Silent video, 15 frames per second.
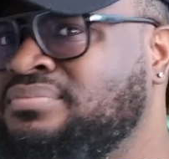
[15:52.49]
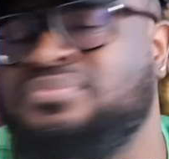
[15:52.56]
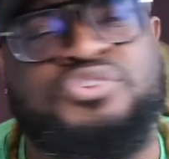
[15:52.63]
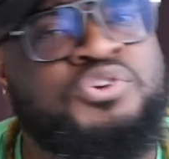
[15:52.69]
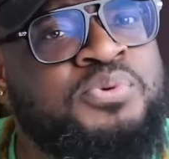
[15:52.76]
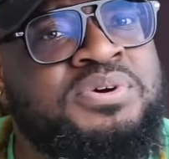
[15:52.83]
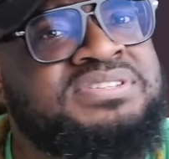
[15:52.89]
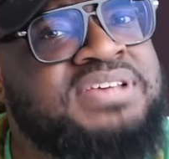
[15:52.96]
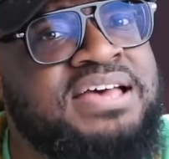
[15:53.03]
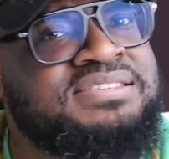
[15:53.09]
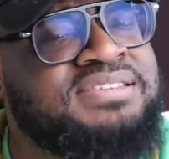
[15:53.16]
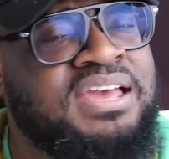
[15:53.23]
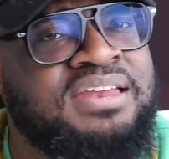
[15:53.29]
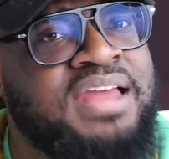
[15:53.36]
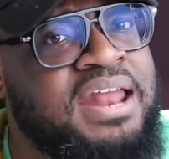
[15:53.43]
Do as I
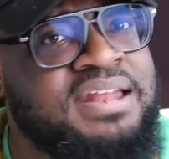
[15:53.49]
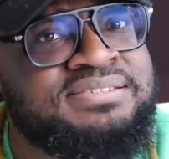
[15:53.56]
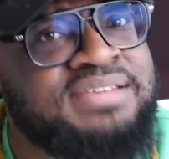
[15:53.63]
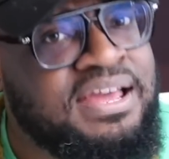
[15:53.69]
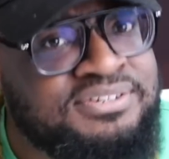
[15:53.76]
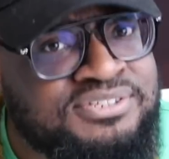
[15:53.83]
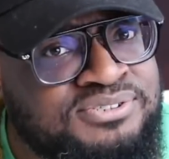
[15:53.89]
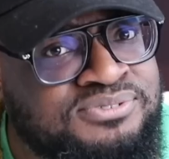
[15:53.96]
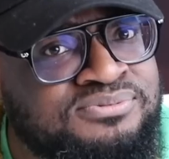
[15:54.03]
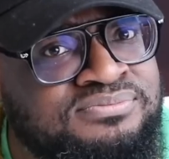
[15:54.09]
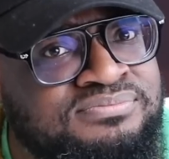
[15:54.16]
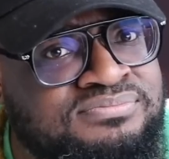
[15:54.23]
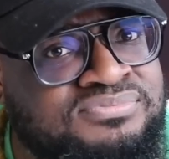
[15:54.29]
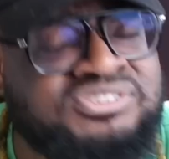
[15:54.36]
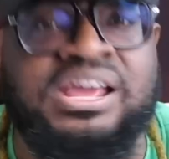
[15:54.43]
say, not as I do.
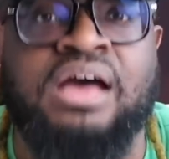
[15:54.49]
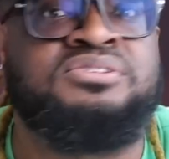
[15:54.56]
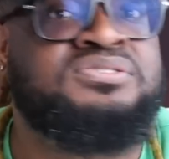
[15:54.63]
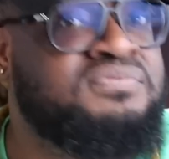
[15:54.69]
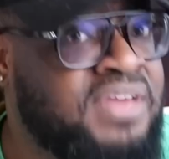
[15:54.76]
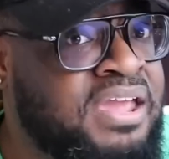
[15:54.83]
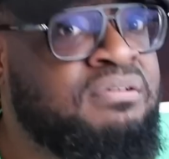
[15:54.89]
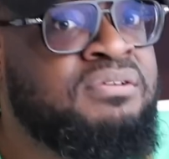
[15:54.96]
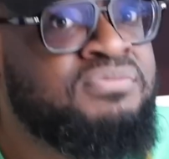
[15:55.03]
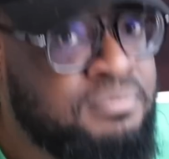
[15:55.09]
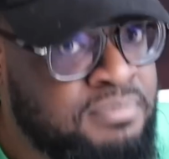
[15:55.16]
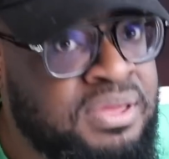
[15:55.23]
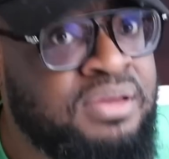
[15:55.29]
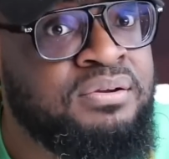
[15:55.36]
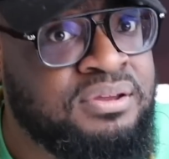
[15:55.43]
Sounds very
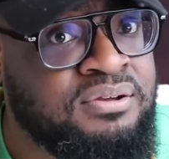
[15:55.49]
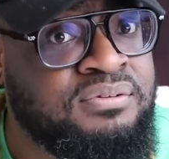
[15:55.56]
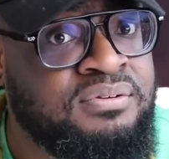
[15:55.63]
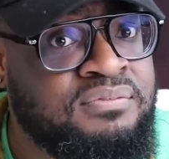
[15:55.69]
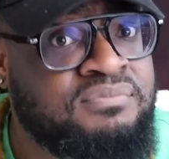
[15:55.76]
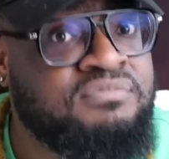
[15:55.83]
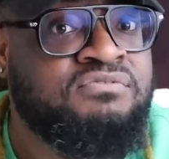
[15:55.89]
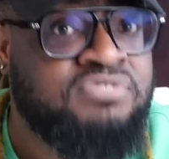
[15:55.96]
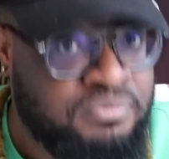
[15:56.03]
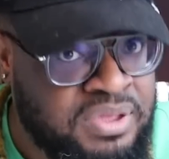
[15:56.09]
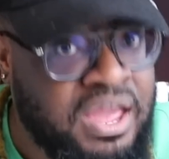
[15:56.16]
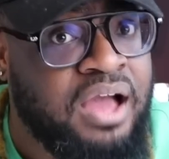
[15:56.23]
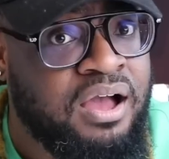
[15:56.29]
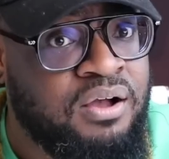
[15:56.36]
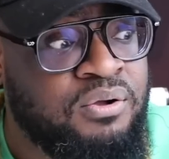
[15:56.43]
familiar from
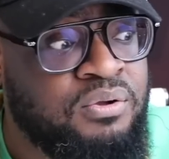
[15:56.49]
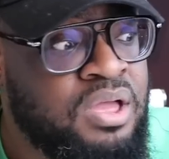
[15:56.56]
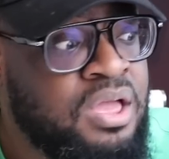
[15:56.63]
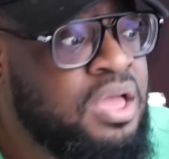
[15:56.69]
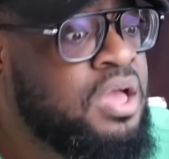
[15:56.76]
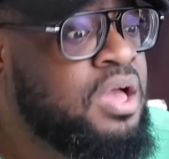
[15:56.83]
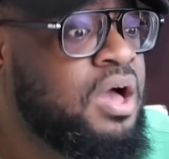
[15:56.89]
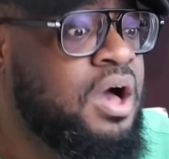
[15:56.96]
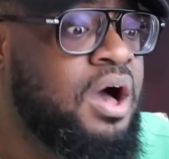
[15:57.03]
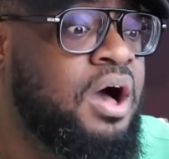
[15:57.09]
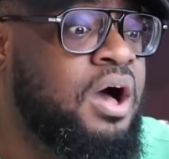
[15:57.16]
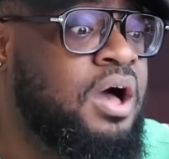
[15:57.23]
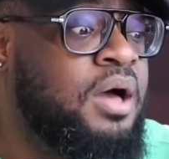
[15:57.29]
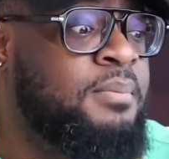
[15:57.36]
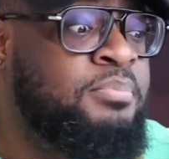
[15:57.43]
y'all.
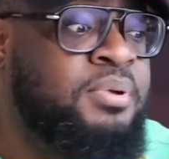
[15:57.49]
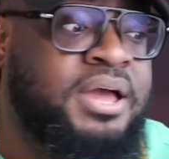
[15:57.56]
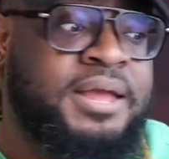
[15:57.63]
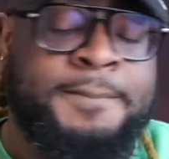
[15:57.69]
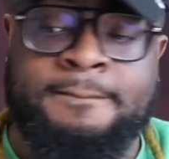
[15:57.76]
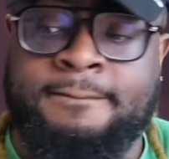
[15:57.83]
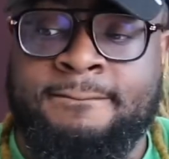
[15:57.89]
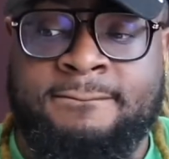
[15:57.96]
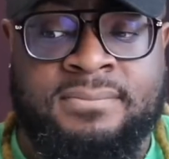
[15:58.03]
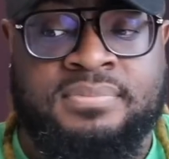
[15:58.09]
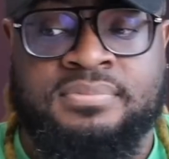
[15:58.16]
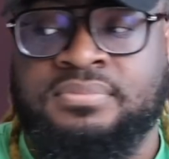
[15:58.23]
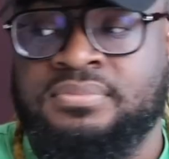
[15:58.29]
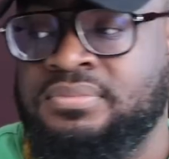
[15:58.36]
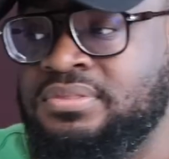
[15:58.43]
But
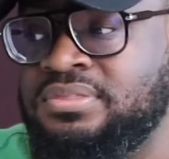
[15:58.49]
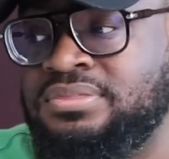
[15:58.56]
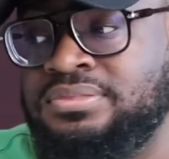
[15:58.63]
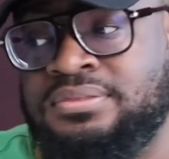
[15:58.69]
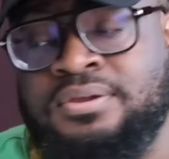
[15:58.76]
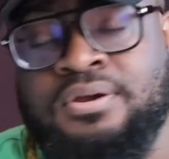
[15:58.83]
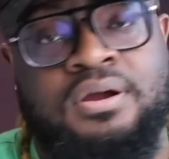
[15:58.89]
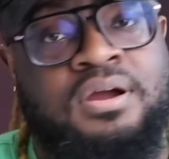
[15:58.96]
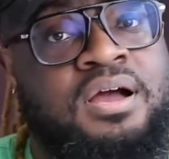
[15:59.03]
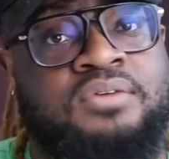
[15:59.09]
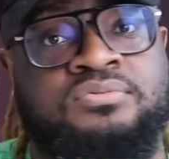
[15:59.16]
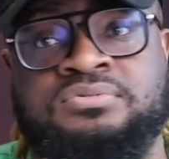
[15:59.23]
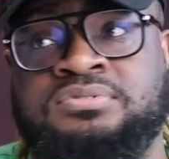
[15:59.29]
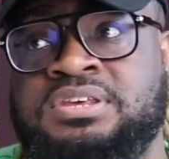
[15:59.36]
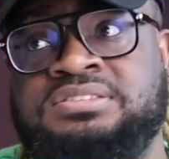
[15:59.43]

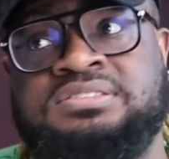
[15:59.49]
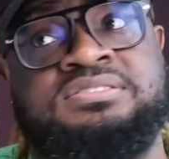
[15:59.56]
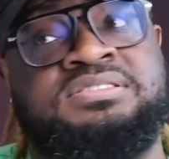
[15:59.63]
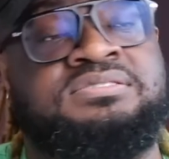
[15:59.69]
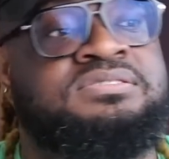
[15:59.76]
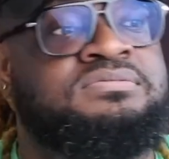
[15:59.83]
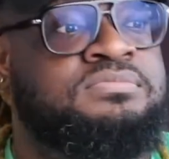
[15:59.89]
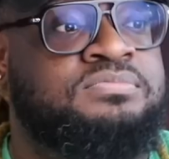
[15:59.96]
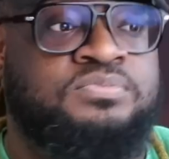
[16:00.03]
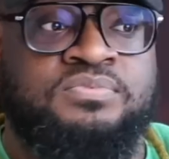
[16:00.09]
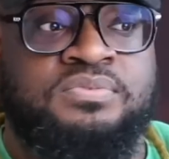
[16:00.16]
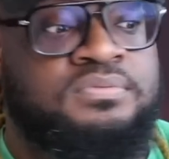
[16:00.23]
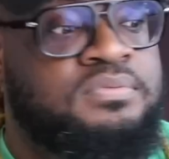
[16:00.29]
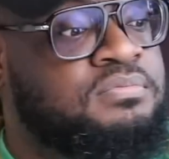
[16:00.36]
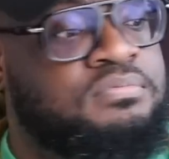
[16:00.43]
girl, this
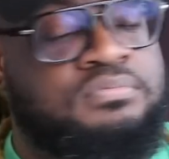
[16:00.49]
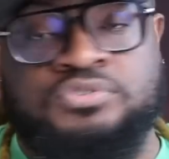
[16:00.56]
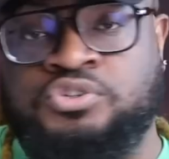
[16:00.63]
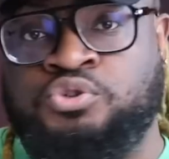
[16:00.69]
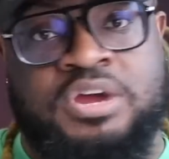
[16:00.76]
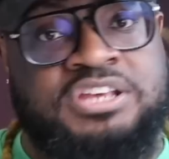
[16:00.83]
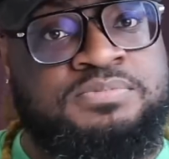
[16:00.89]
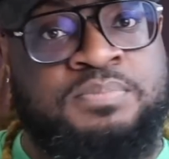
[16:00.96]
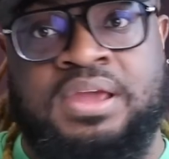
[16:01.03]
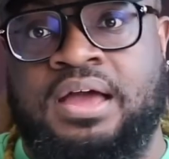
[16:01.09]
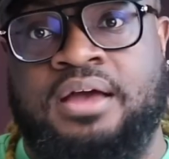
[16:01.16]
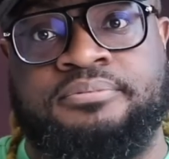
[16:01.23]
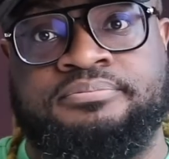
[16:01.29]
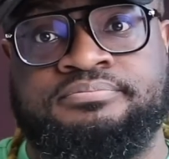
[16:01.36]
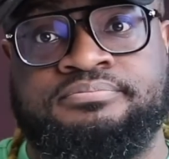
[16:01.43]
stressed me
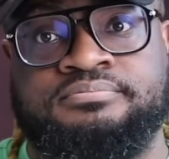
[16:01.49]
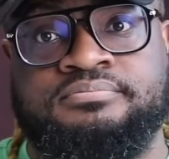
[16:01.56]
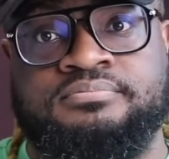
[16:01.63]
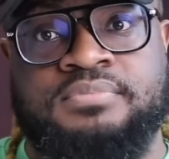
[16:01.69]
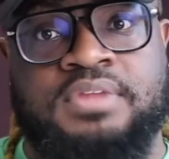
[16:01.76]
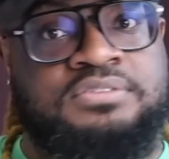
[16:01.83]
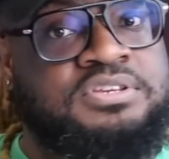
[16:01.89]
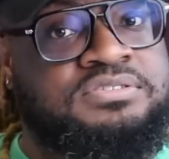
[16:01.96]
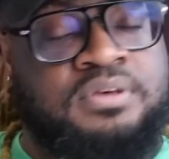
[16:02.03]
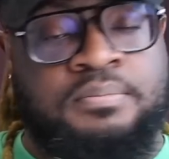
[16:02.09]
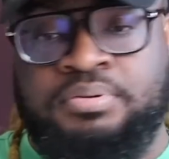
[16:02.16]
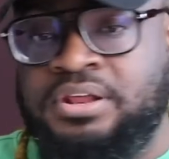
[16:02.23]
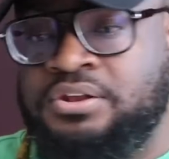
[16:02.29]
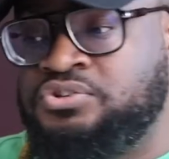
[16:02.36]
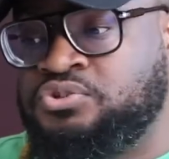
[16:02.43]
out. It just
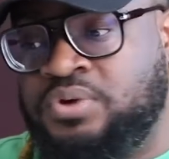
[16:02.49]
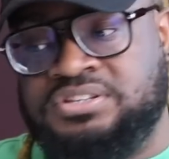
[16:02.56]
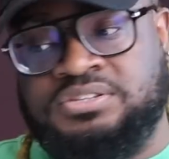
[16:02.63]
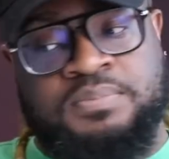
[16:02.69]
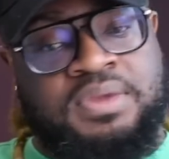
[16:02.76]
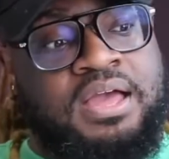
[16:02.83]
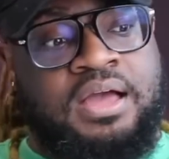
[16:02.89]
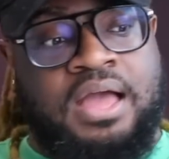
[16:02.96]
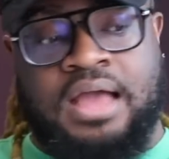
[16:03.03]
completely stressed me out.